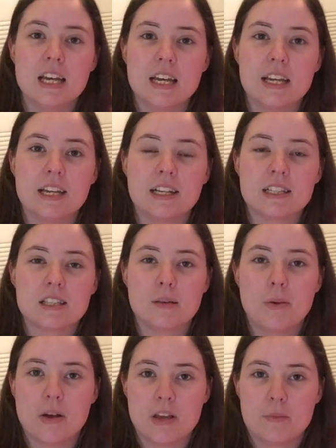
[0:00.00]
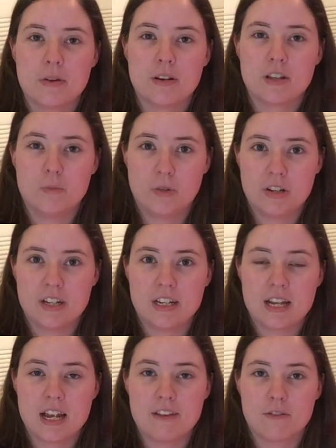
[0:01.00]
is the Pokemon Community
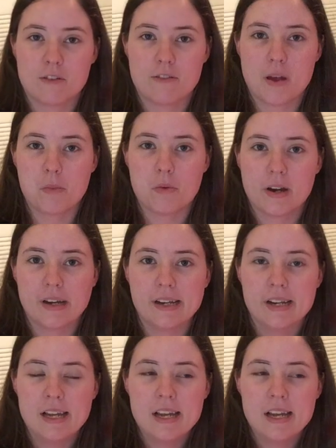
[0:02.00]
Day for February.